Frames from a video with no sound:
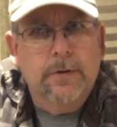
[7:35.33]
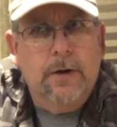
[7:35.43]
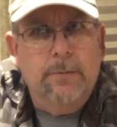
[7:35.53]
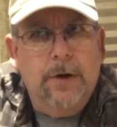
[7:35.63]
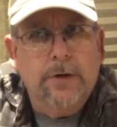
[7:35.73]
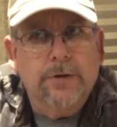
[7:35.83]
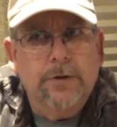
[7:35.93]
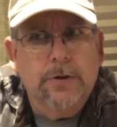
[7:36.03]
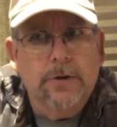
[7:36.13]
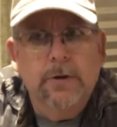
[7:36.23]
I'm not
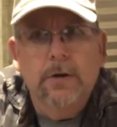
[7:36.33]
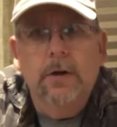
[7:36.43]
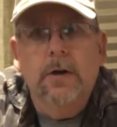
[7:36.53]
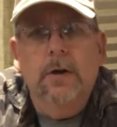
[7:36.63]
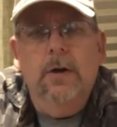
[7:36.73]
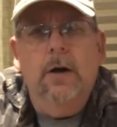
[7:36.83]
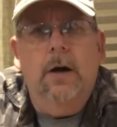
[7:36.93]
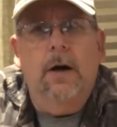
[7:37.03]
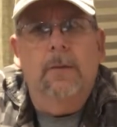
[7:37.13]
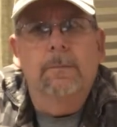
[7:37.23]
sure.
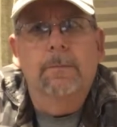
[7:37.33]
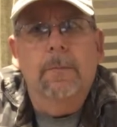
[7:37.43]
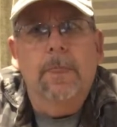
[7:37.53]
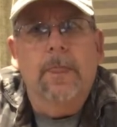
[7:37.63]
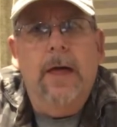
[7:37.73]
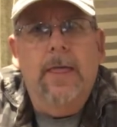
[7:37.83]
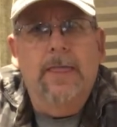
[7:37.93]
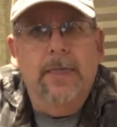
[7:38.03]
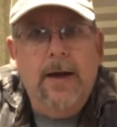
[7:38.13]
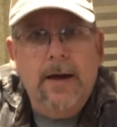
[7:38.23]
And
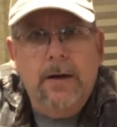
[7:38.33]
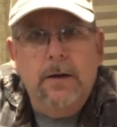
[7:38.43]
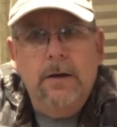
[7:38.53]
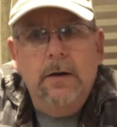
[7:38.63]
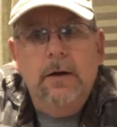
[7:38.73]
then